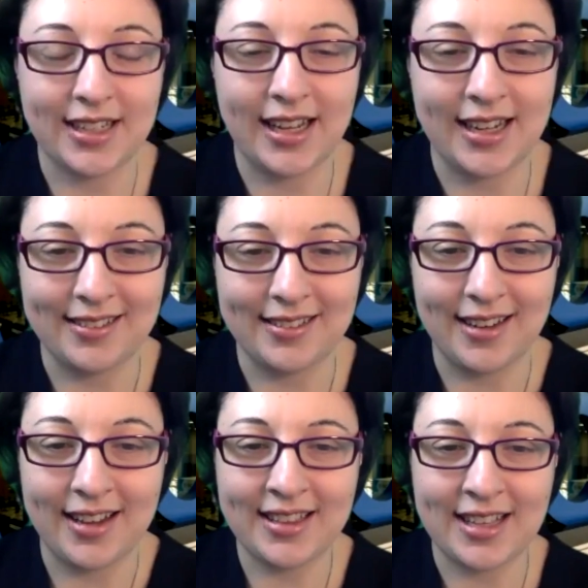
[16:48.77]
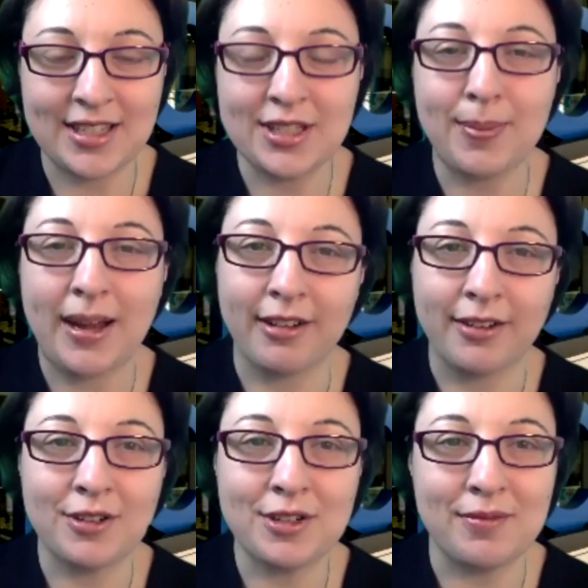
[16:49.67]
And I think that's inspiring
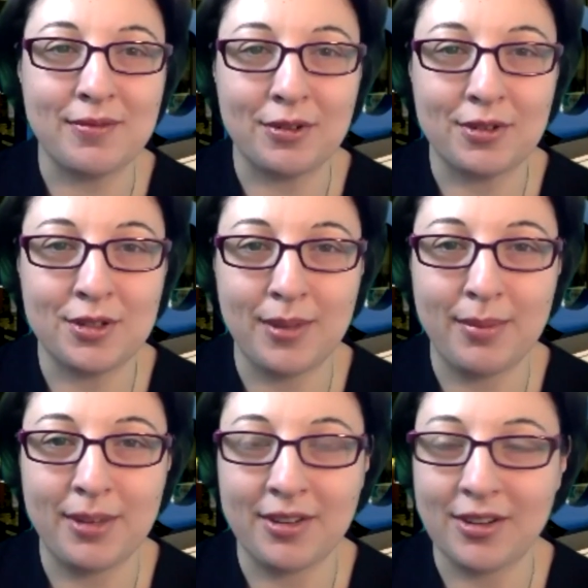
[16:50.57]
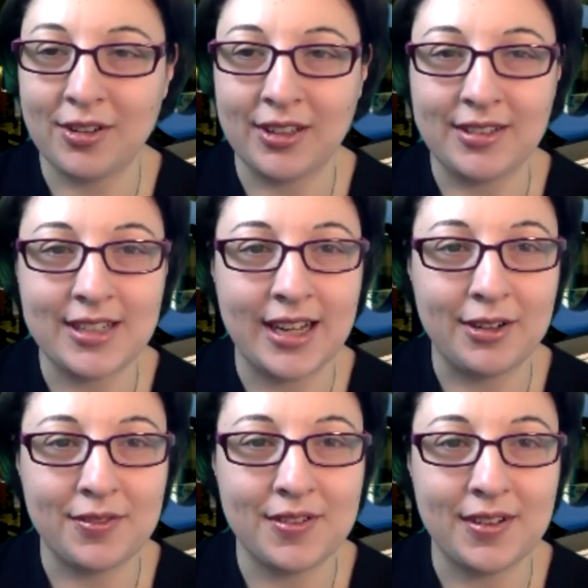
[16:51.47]
for some folks who maybe are a little
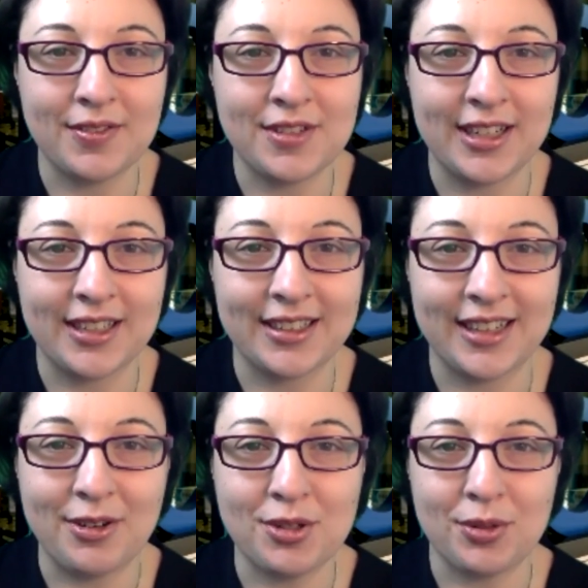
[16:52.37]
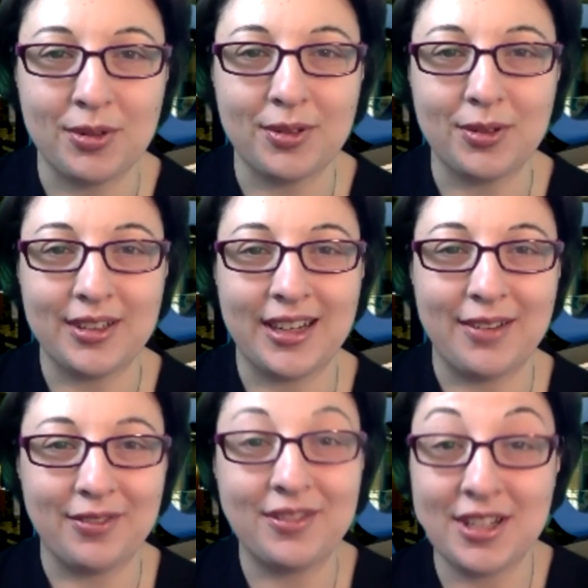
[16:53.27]
tired of sitting on the couch, or kind
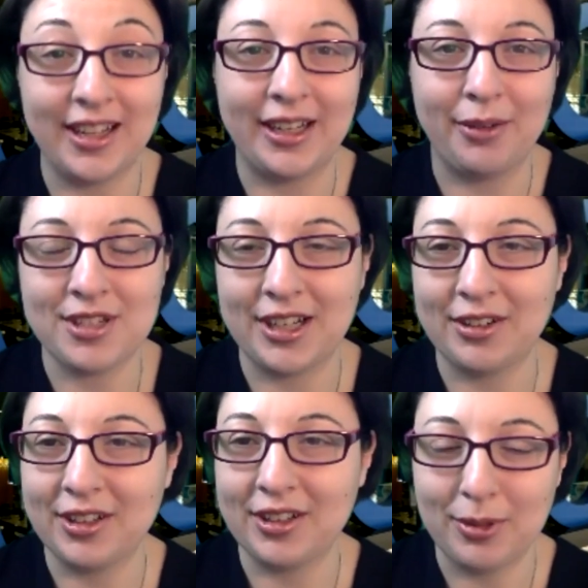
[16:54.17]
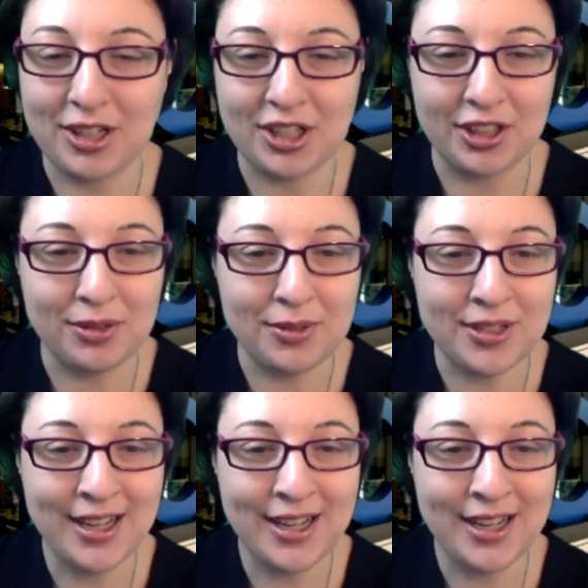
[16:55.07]
of, like you were saying earlier, watching the news.